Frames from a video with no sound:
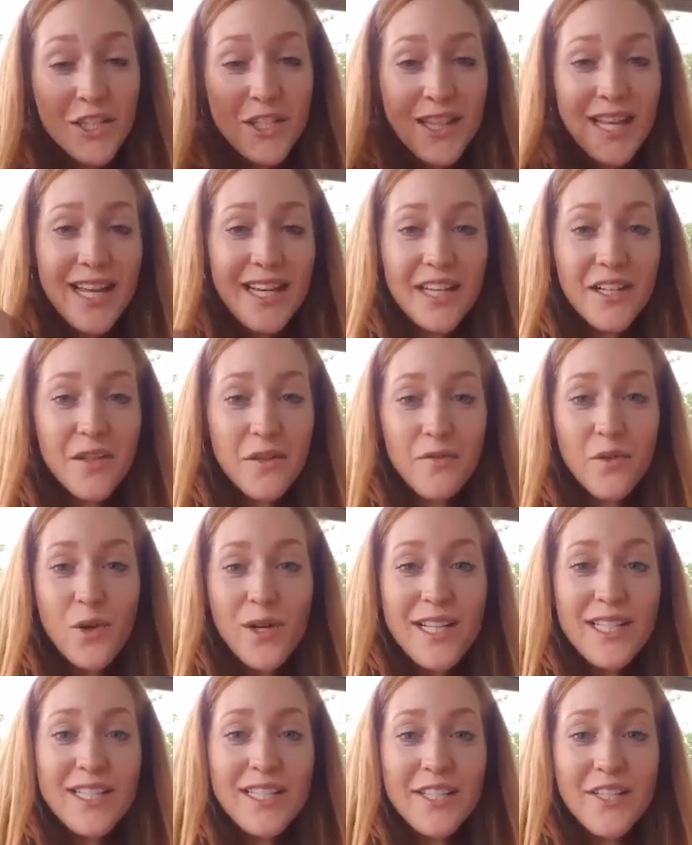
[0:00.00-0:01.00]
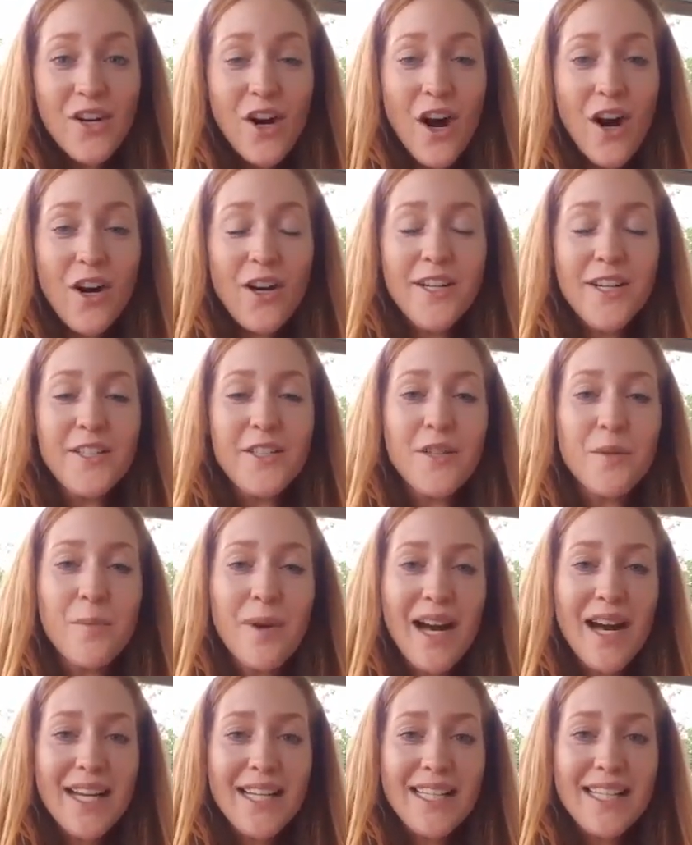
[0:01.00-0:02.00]
to that inner voice in your heart and your
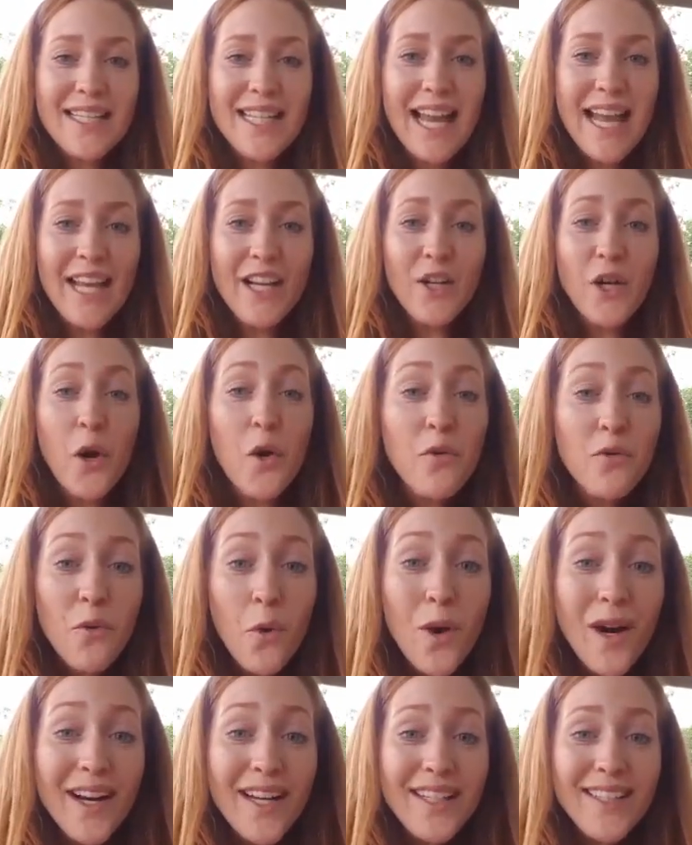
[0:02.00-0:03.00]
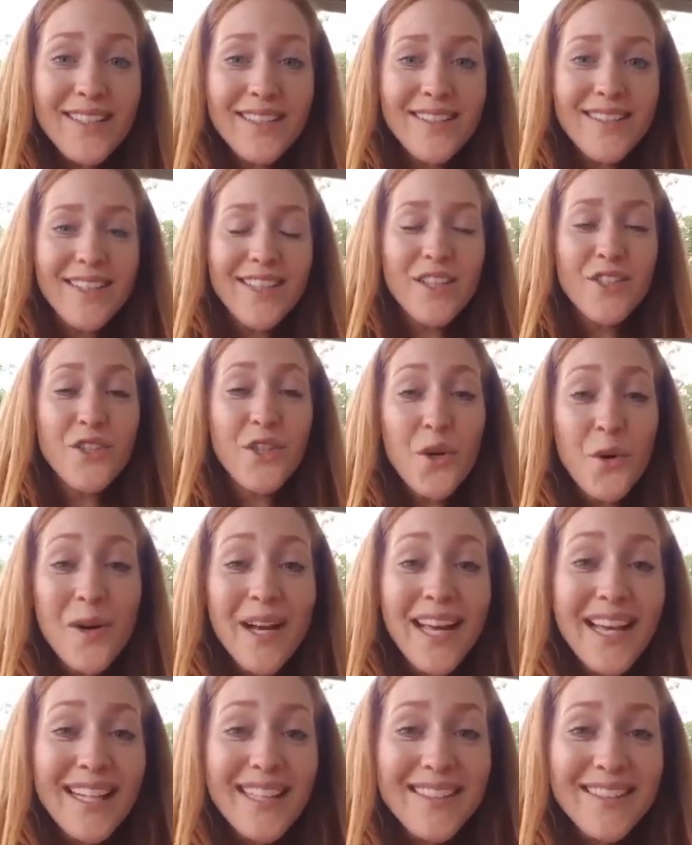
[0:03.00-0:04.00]
mind saying, go for it, do
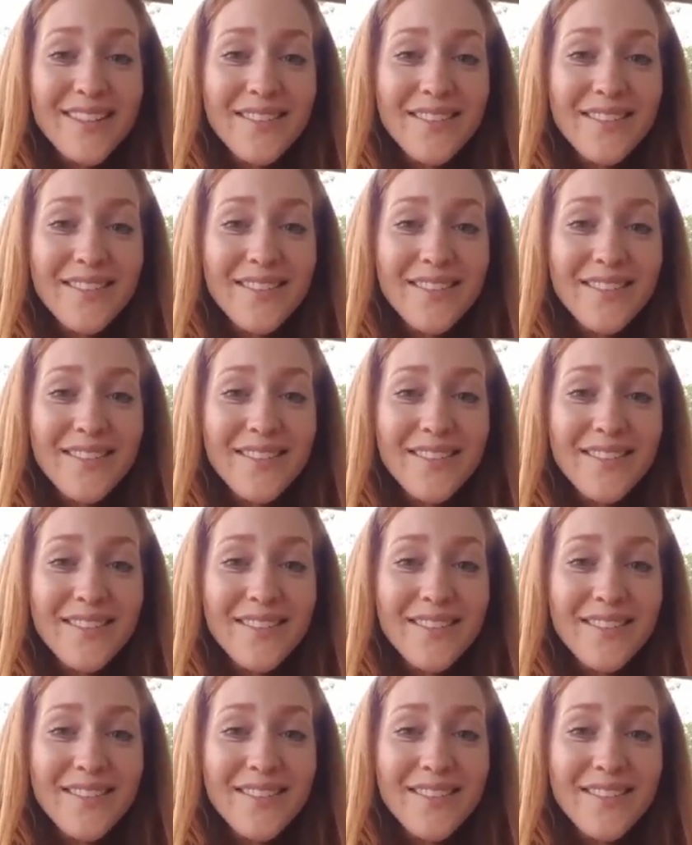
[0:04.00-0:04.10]
it.